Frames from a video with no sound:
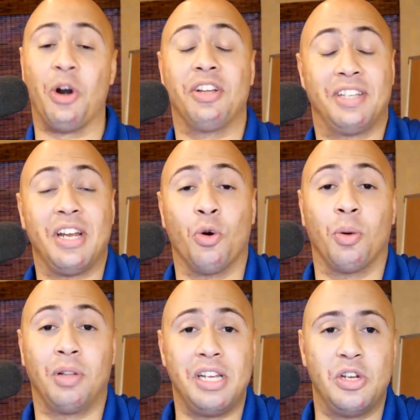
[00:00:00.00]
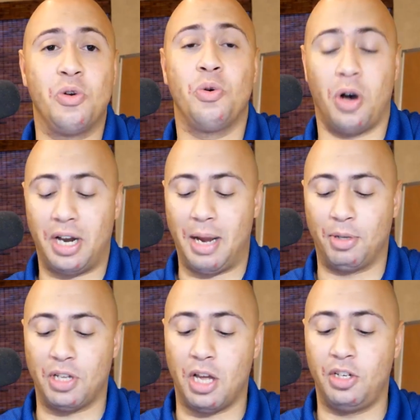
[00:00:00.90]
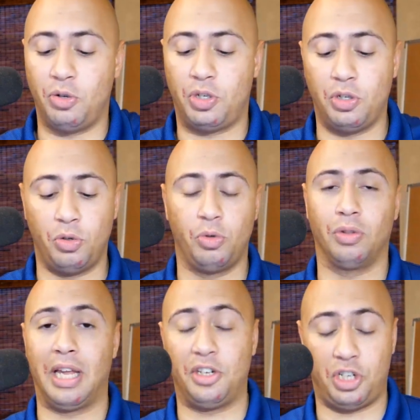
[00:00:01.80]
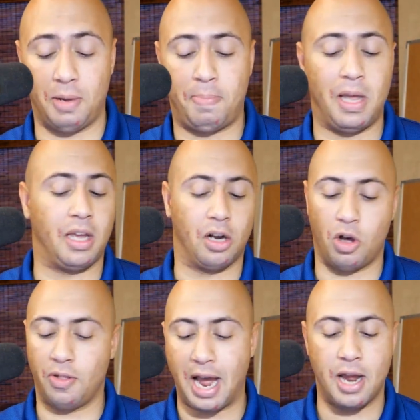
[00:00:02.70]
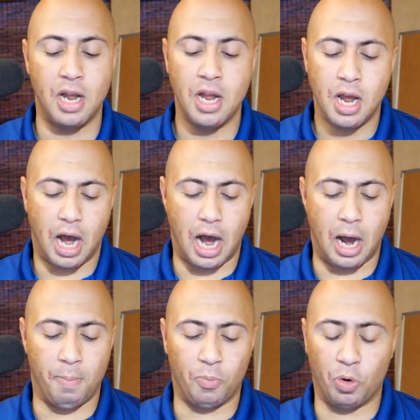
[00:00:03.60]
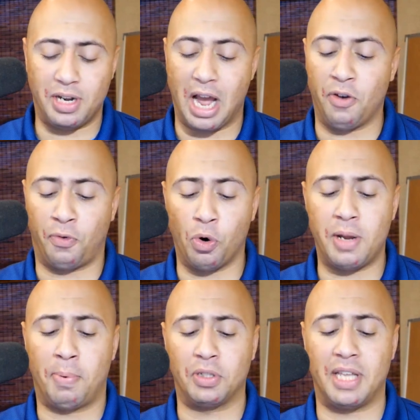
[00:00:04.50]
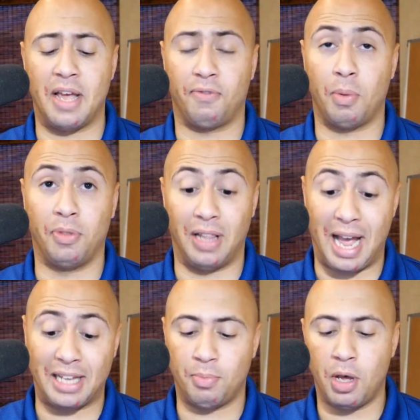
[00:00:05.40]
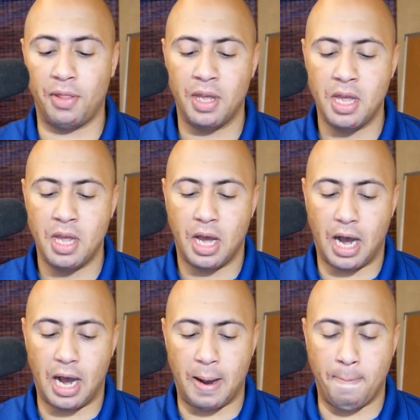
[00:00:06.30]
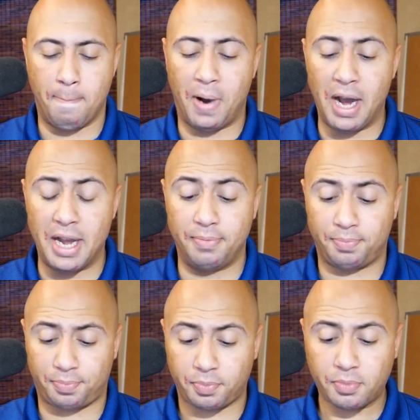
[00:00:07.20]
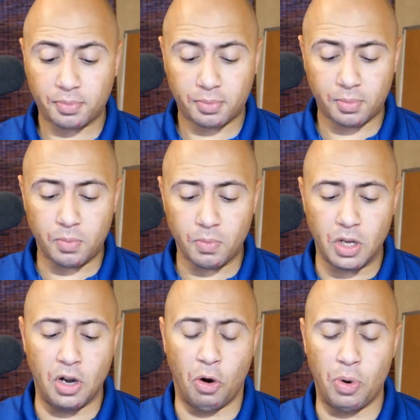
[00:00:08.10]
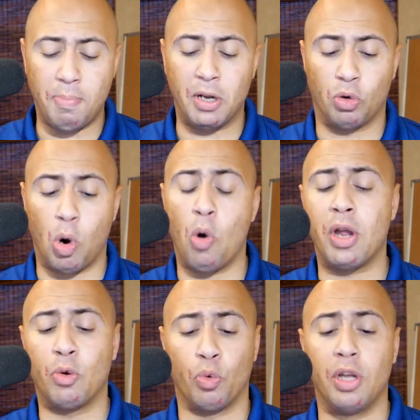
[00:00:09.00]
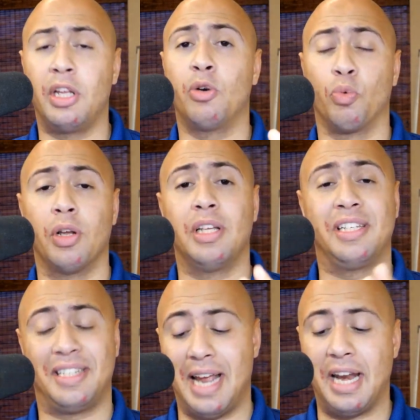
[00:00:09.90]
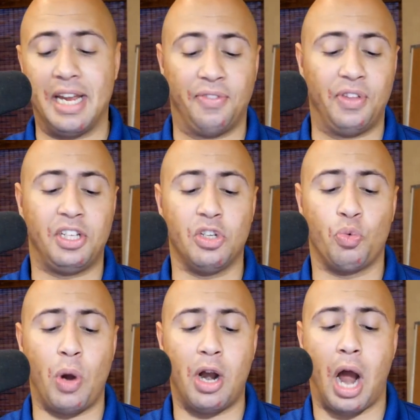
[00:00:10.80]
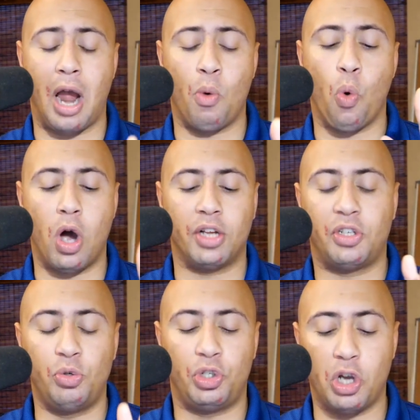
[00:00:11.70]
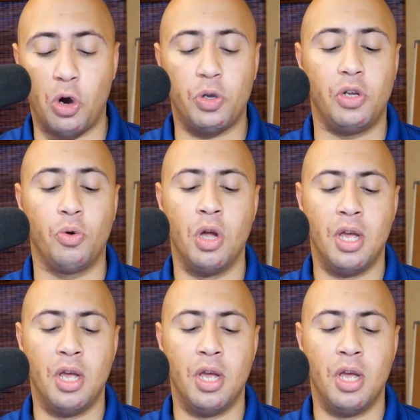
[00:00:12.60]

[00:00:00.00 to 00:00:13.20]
as they normally do on Amazon due to late shipping and all that. We're down 40% from the last month. But we've been growing really, really steady. And this is where I want to show you